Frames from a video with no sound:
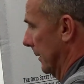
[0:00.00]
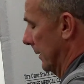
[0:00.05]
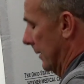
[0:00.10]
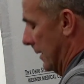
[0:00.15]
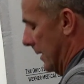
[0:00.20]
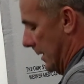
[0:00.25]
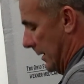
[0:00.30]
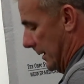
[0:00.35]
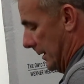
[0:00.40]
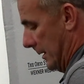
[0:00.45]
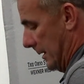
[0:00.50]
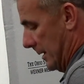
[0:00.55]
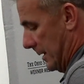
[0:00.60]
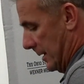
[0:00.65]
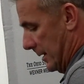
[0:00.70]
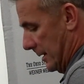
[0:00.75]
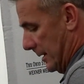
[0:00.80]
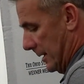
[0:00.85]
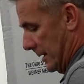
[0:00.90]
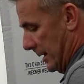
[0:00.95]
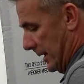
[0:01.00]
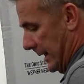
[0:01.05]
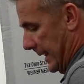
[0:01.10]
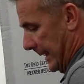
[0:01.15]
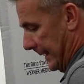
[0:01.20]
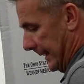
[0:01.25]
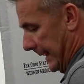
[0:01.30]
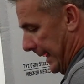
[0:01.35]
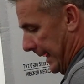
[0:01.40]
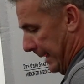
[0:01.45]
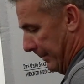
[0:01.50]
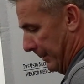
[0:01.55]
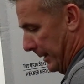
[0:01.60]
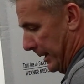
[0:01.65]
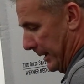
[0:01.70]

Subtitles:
not in that game.